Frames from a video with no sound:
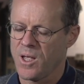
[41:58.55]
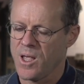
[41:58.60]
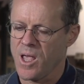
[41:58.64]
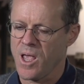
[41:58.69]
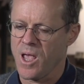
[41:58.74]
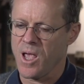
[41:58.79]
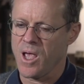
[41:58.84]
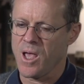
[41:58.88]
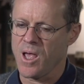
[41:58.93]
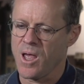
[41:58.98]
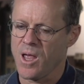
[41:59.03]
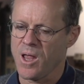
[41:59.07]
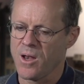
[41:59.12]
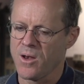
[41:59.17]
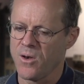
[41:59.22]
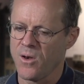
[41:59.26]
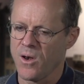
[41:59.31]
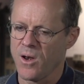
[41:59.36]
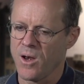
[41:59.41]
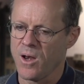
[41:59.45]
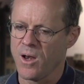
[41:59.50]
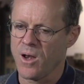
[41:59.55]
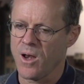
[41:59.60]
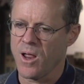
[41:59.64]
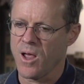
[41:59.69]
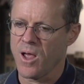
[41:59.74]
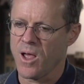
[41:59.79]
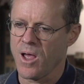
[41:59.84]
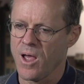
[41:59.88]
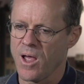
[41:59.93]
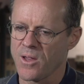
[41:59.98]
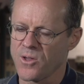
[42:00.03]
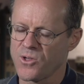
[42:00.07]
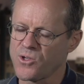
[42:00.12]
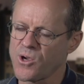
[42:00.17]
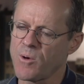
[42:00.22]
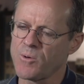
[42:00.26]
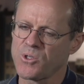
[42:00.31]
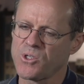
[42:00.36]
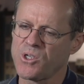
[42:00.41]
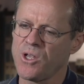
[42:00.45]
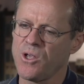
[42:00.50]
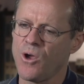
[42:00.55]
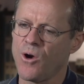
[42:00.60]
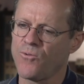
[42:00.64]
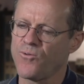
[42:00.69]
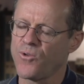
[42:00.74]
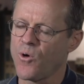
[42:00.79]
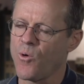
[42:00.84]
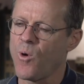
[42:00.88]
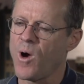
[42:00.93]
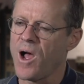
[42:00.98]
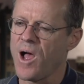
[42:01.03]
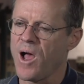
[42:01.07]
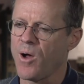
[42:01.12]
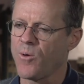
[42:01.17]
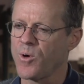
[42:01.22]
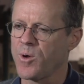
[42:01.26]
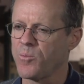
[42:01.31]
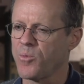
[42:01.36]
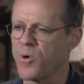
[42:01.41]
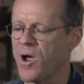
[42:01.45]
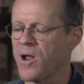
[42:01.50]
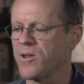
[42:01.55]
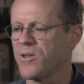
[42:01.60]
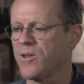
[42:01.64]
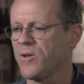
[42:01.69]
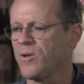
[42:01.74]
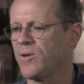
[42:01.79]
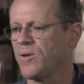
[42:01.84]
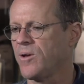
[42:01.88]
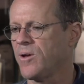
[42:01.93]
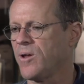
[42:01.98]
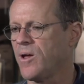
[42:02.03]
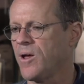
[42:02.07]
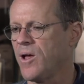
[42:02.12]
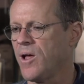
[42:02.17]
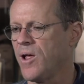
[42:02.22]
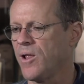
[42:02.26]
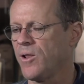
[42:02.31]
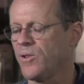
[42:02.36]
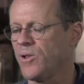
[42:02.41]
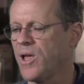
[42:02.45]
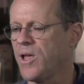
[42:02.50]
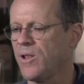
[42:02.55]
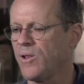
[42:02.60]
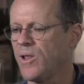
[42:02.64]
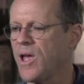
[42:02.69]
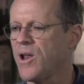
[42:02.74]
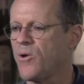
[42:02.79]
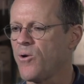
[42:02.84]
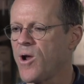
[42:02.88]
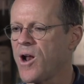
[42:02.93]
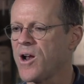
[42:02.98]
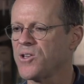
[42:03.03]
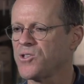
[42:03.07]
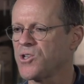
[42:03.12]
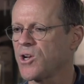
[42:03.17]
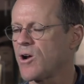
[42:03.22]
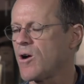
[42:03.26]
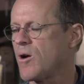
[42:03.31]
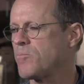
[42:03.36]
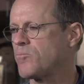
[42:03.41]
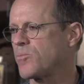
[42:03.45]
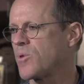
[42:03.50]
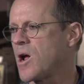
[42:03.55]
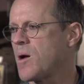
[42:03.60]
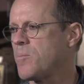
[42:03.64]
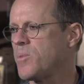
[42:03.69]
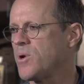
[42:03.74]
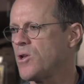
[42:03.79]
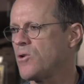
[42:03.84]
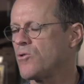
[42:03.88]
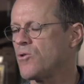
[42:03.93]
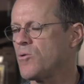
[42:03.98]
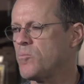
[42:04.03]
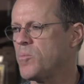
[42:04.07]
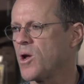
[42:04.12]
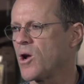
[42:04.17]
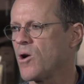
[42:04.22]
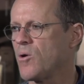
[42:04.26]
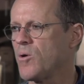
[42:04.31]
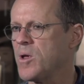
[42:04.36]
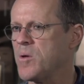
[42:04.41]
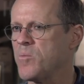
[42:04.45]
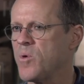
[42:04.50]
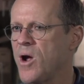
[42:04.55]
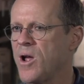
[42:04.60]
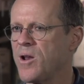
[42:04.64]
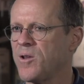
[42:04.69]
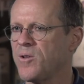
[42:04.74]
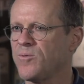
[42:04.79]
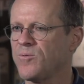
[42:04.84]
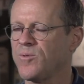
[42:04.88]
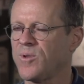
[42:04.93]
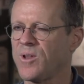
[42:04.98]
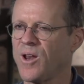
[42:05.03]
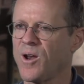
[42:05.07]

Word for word: And so I was CEO for a while. We brought in, later on as the company grew bigger, we brought in